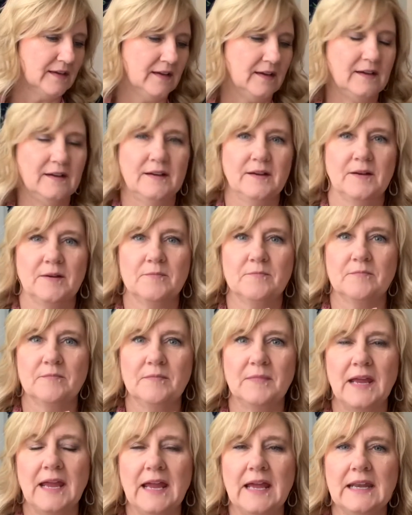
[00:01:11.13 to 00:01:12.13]

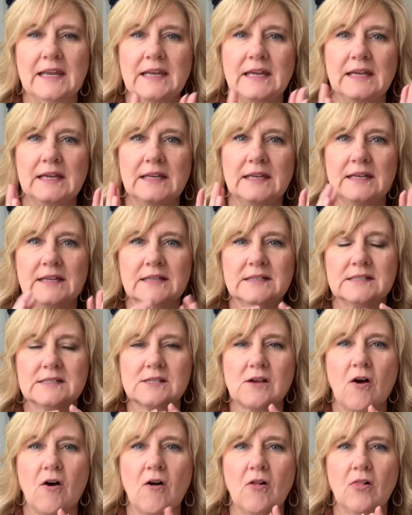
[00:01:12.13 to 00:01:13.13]
Um, and it is
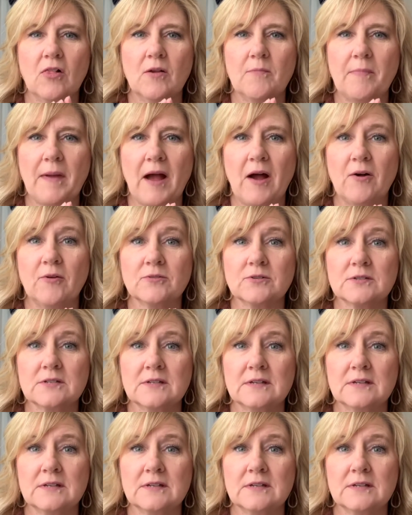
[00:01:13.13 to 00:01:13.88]
all about